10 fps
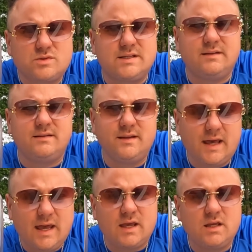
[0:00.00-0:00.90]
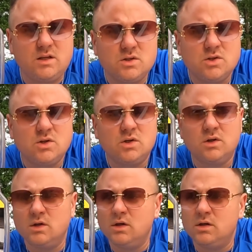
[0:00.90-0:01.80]
Today
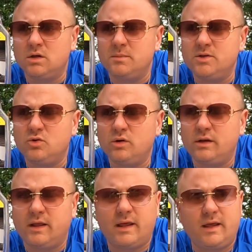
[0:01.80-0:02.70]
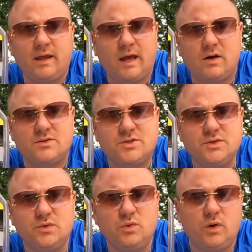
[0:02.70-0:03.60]
I'm going to be doing a
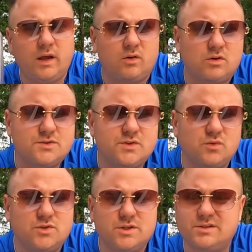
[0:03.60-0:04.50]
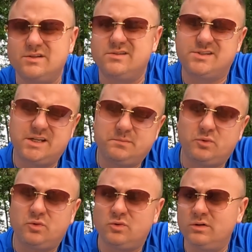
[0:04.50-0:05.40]
how-to and also just a
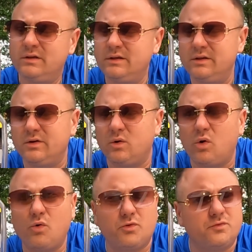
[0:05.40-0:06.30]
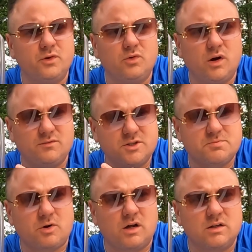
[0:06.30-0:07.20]
simple overview of
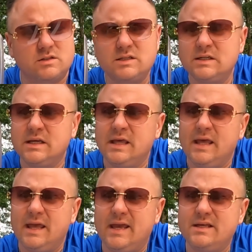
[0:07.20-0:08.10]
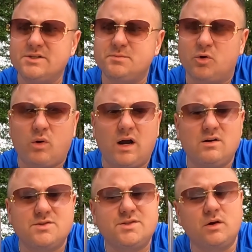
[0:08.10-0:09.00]
this product. It is
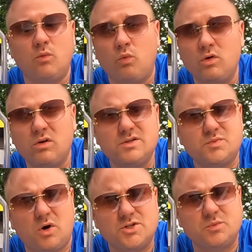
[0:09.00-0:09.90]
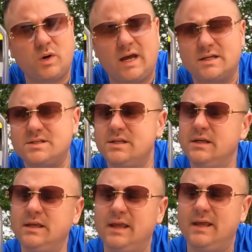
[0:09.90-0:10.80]
Meguiar's waterless wash and wax.
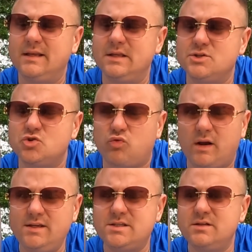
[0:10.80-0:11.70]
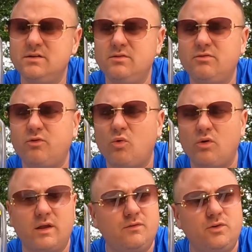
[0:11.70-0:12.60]
It is great
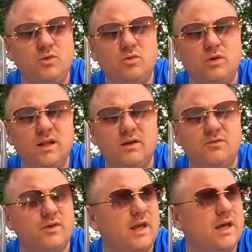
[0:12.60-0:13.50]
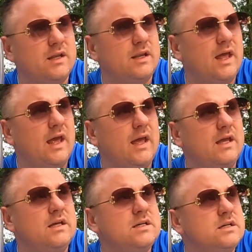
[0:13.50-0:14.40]
for if you live in a